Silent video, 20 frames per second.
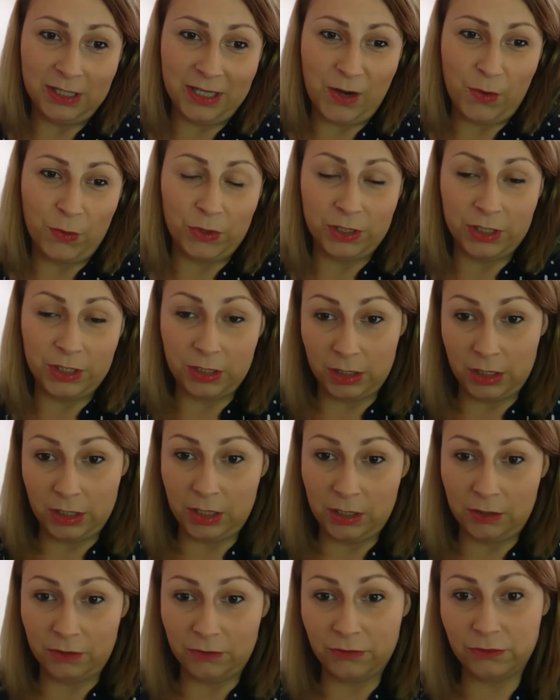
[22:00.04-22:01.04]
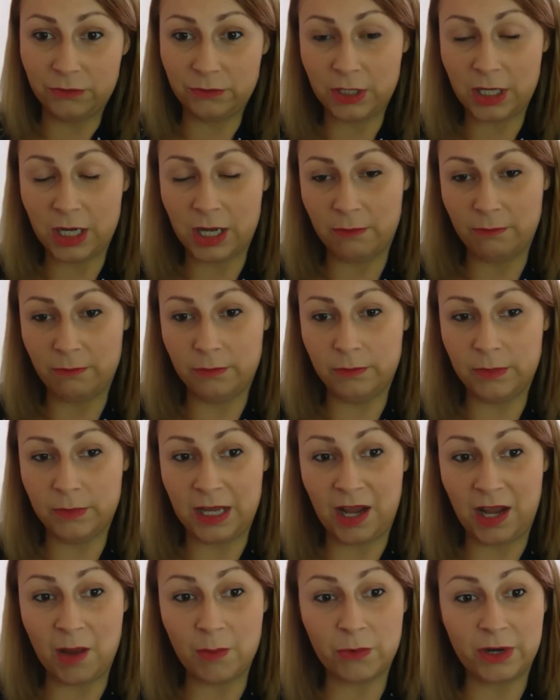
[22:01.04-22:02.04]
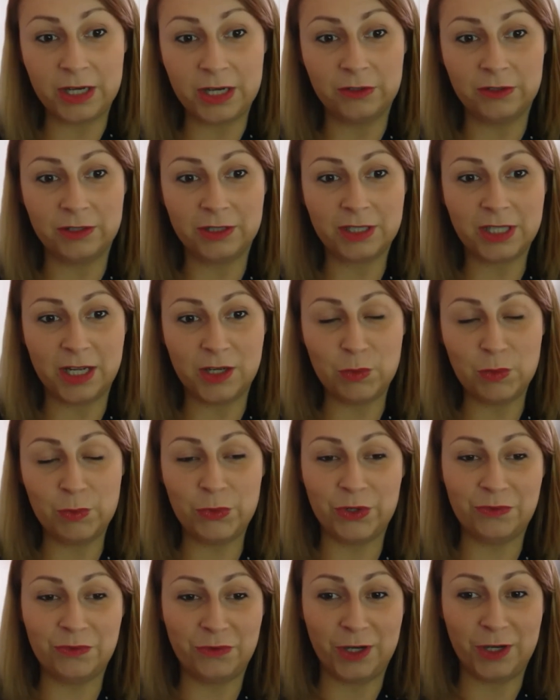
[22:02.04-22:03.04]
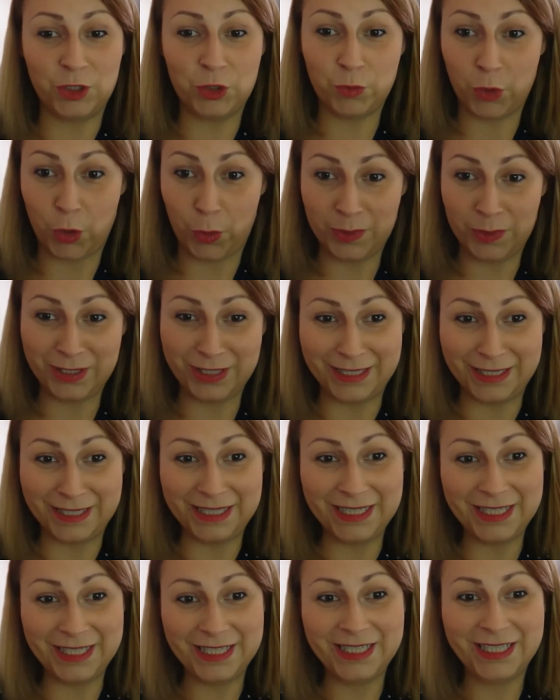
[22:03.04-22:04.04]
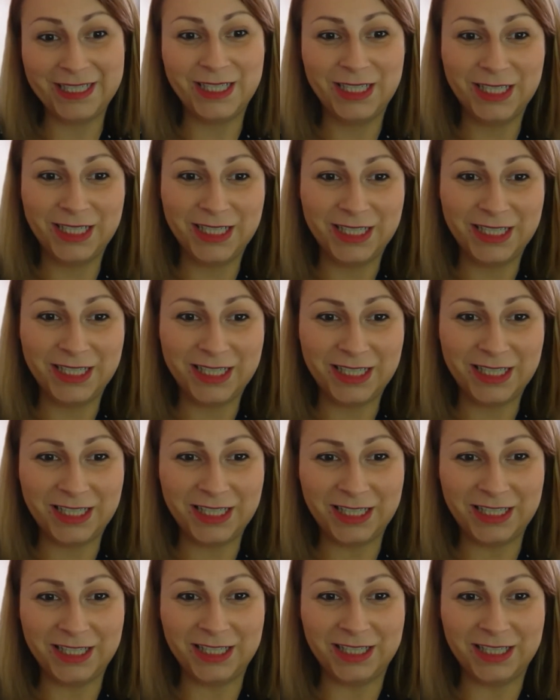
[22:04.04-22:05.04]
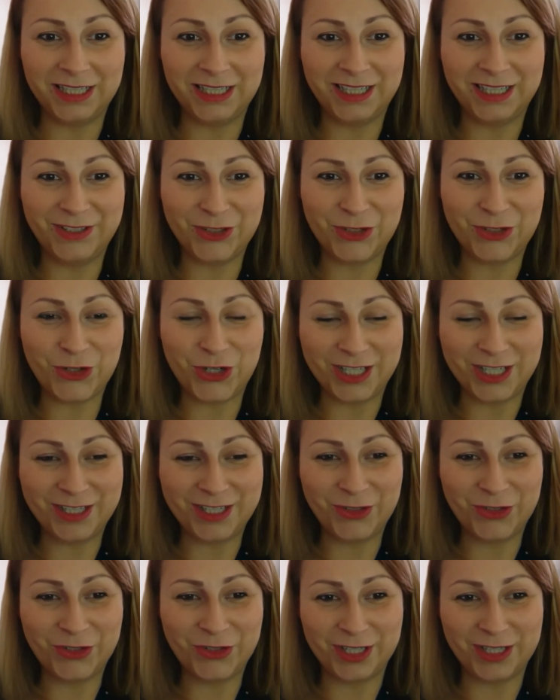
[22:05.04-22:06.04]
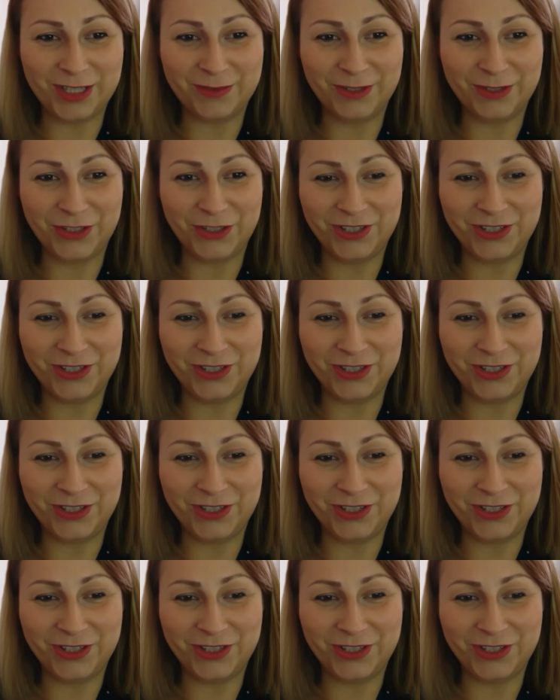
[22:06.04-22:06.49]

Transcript: that I wanted to kind of elaborate on is, can you put a French property in a trust to set up?